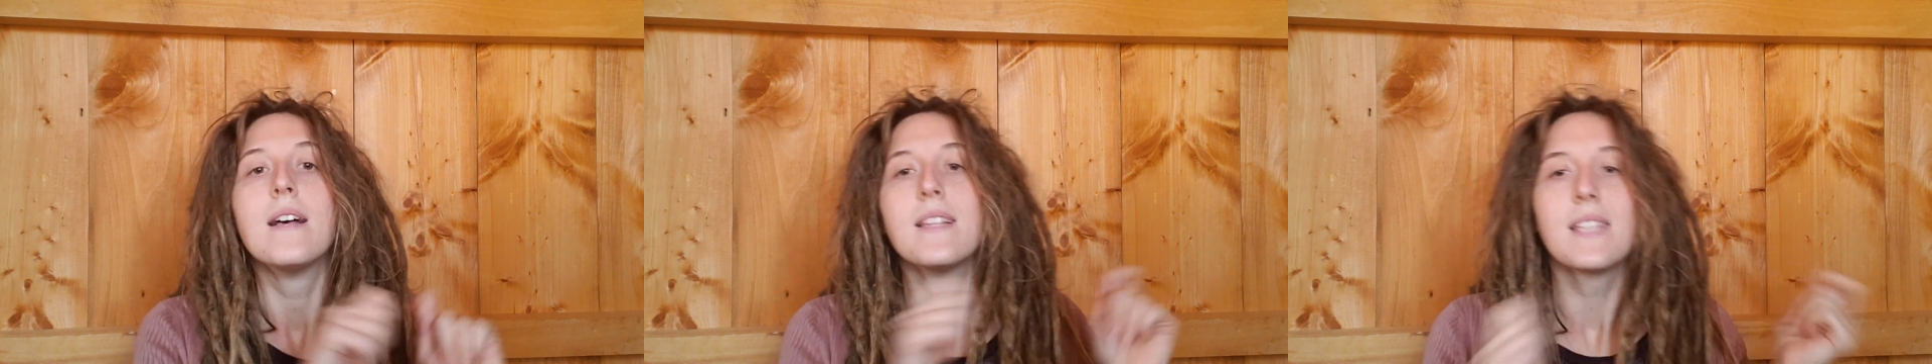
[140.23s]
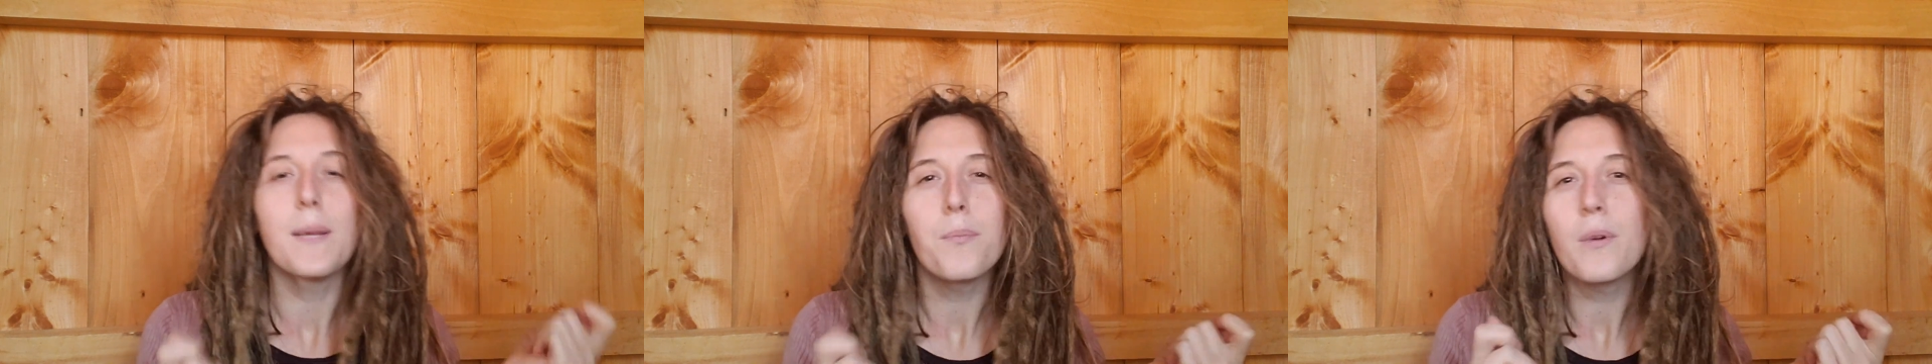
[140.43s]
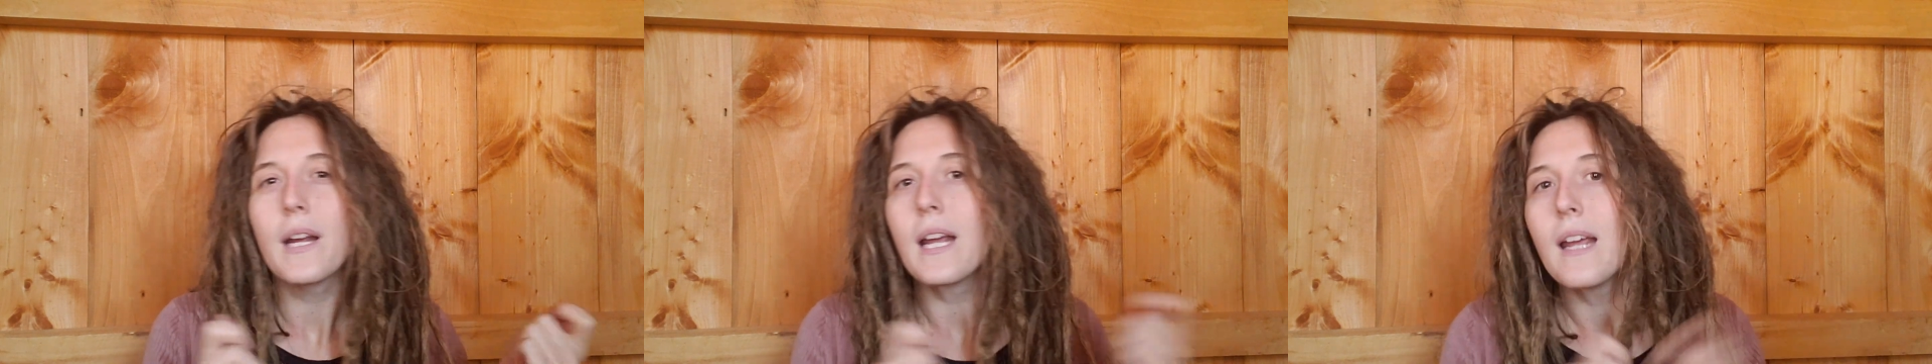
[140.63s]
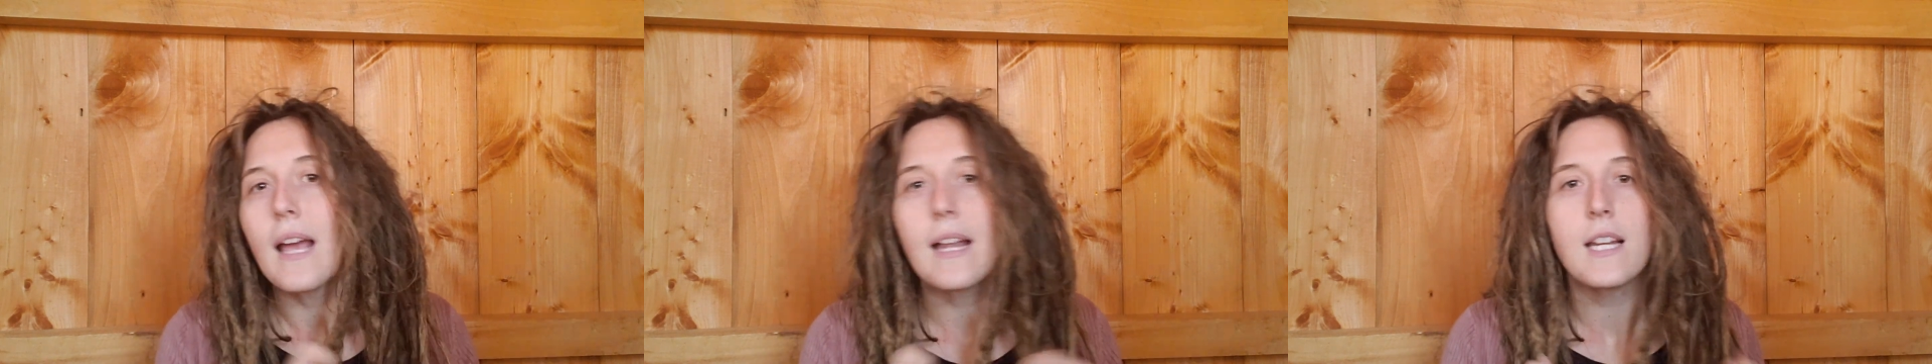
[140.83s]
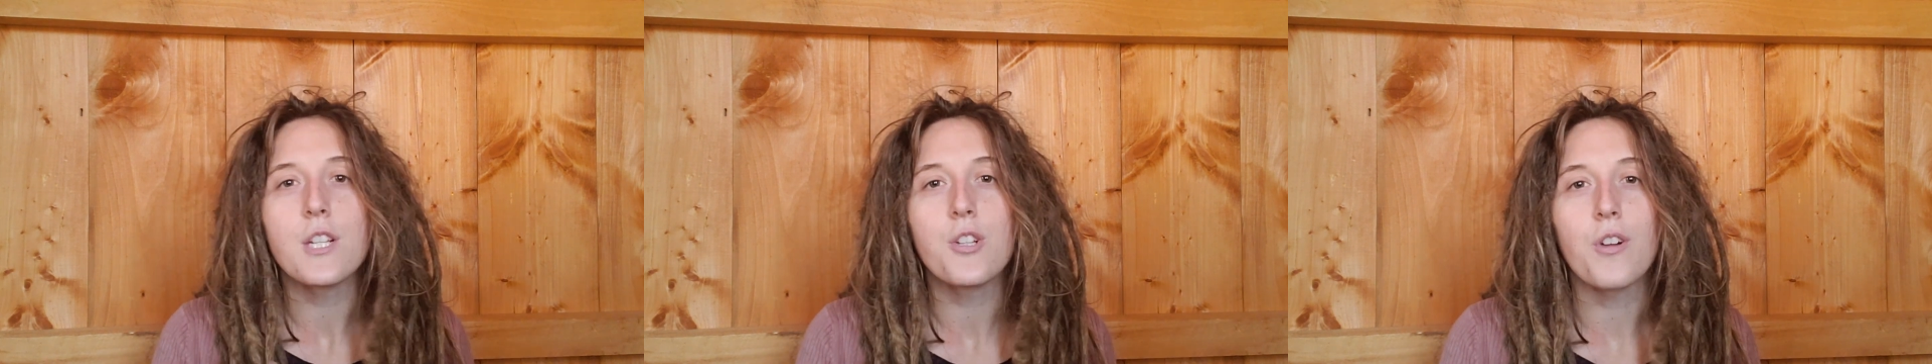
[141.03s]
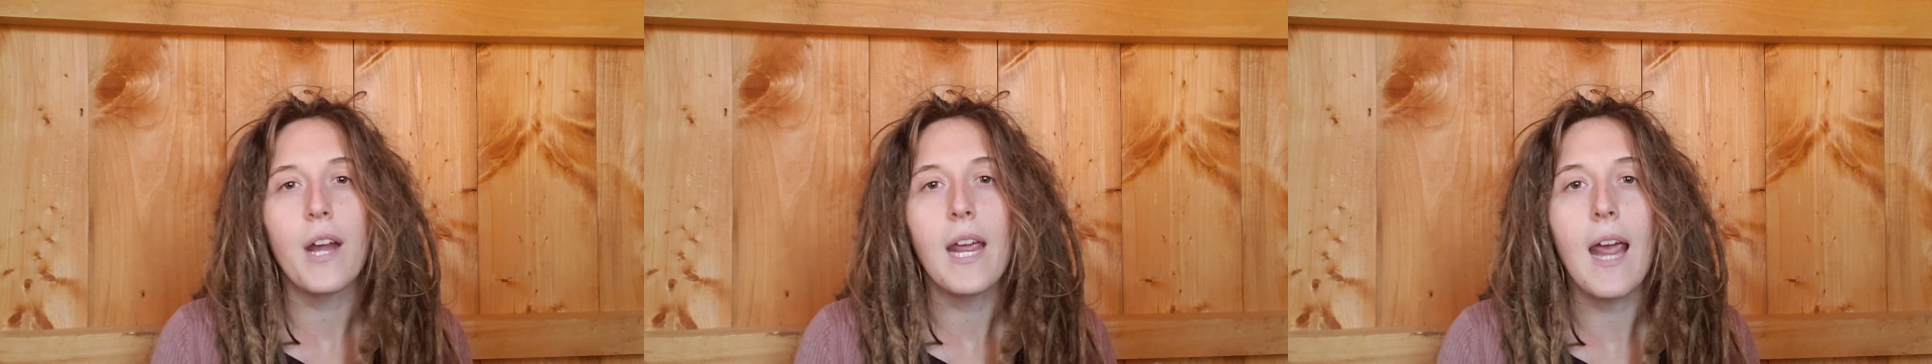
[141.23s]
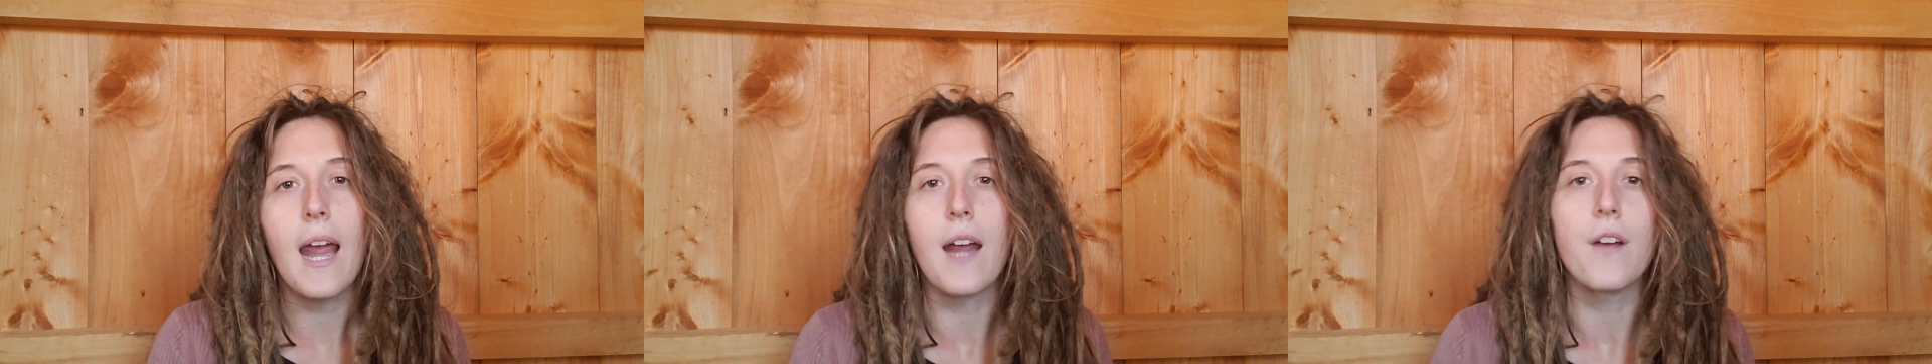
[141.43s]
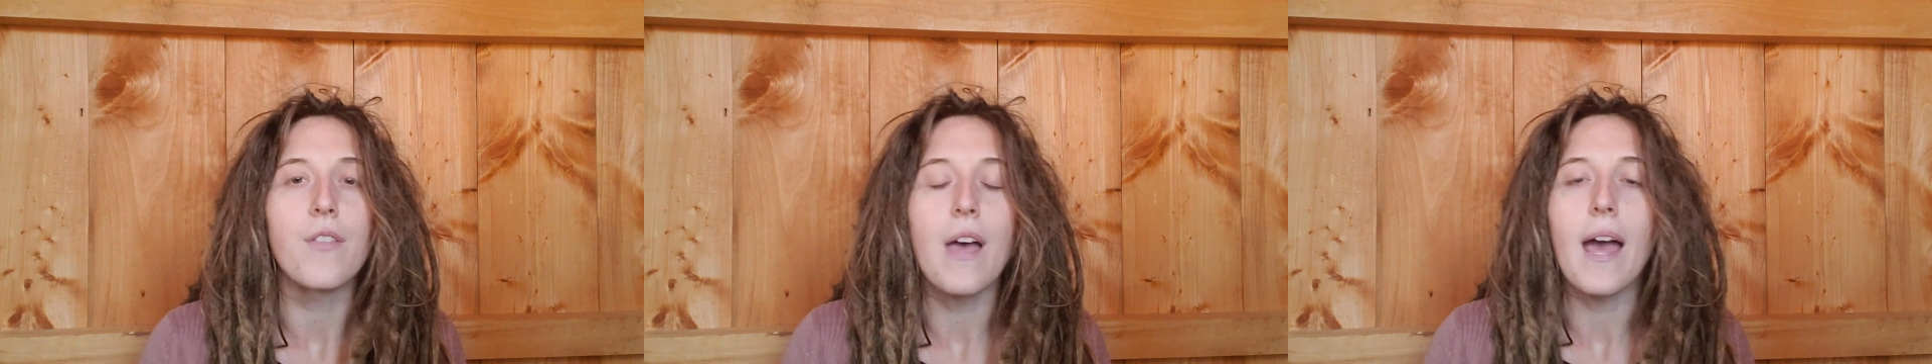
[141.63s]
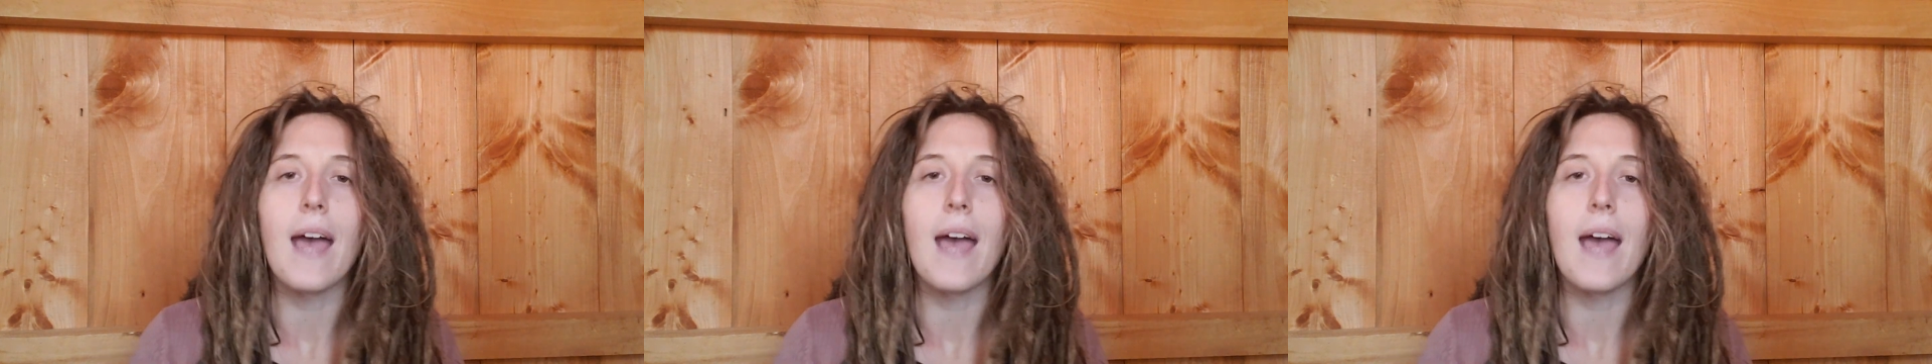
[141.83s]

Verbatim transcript: separate any stray hair that